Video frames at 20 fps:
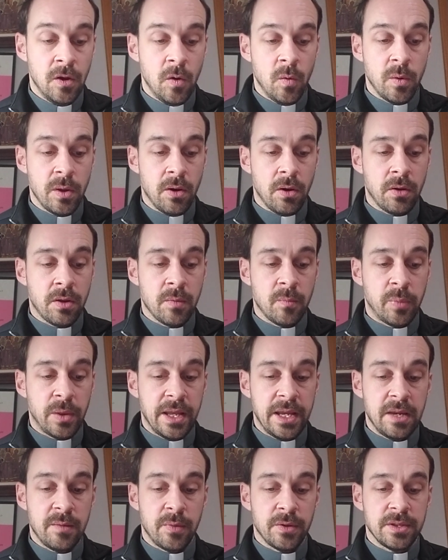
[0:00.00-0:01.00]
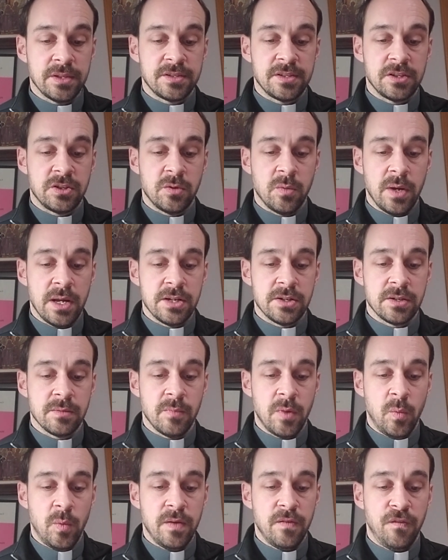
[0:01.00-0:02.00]
We all complain about the situation,
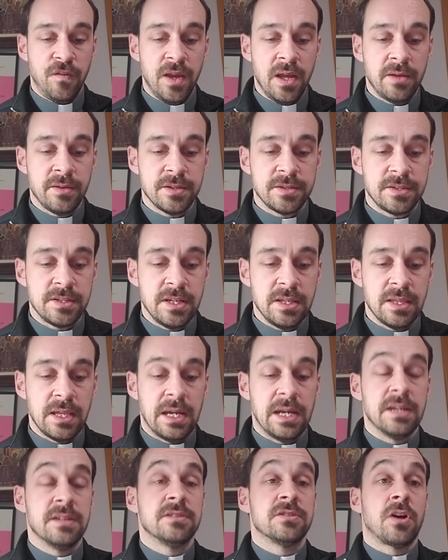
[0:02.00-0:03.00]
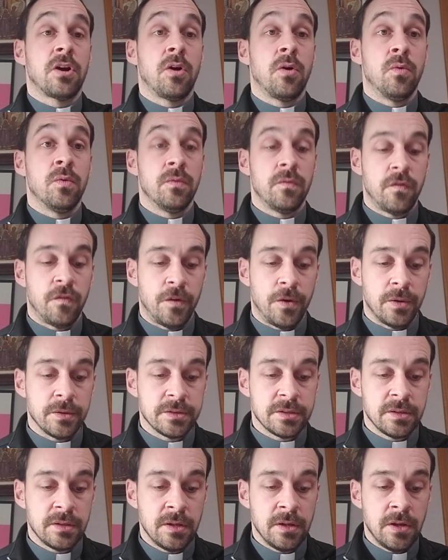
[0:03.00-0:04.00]
but we fail to see that it is our own
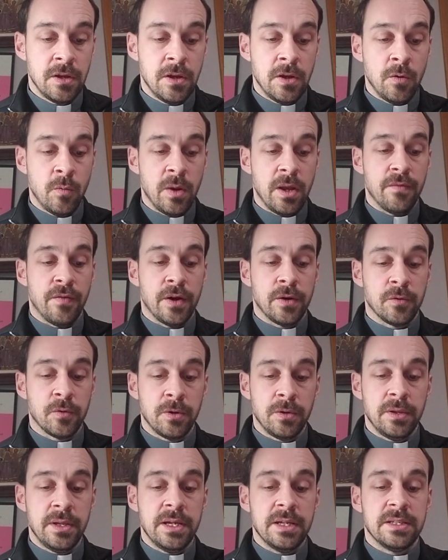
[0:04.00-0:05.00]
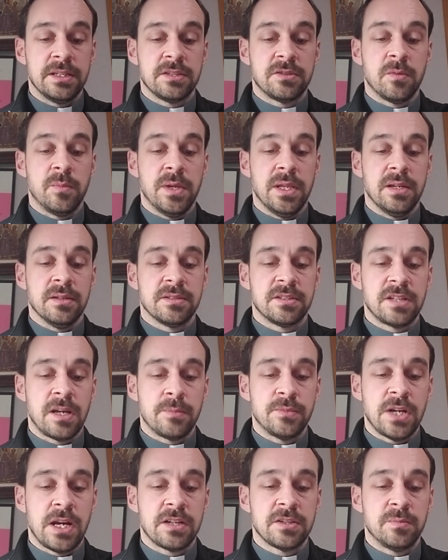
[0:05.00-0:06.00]
fault. We have unruly and disobedient
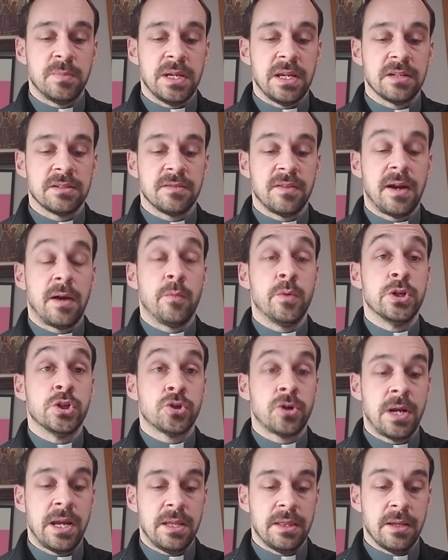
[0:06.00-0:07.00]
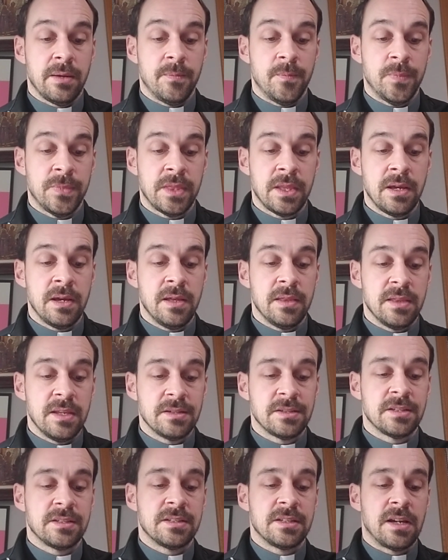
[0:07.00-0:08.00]
subjects because of how we train them.
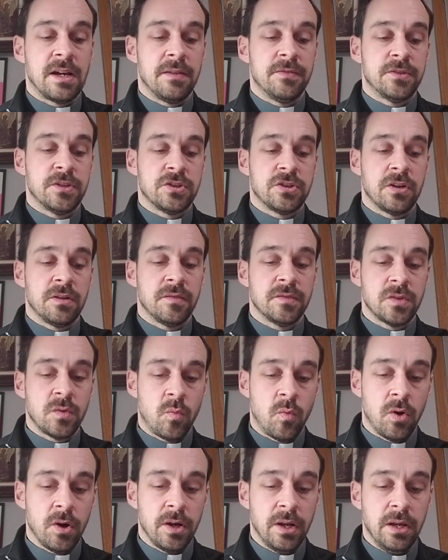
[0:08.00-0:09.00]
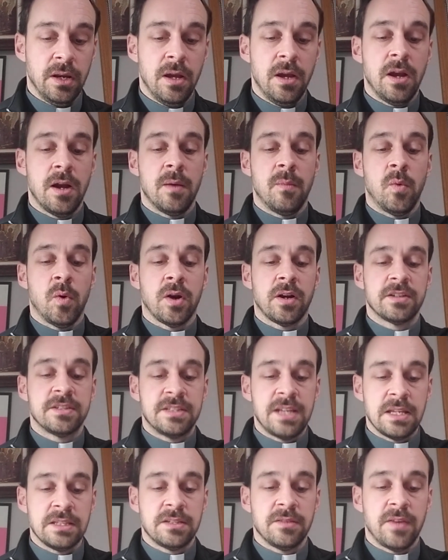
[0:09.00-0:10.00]
This is enough to serve as a warning. A more
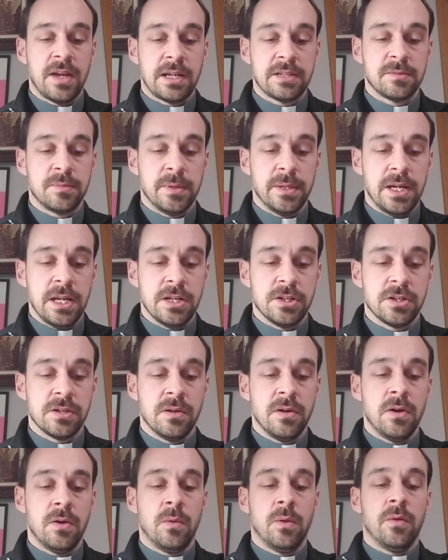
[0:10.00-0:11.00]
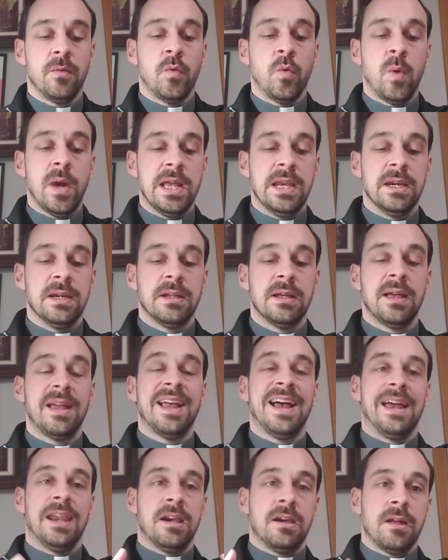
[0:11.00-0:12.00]
extensive explanation will have awaited
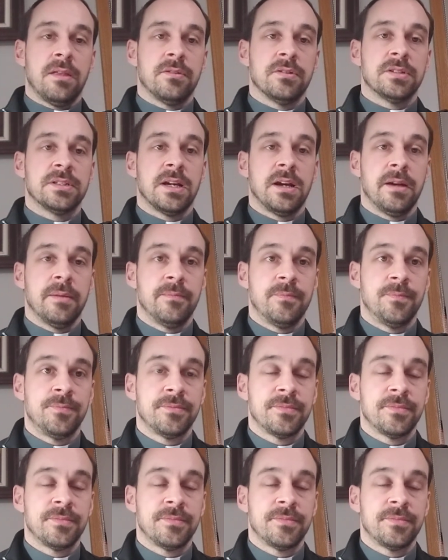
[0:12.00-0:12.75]
at another time.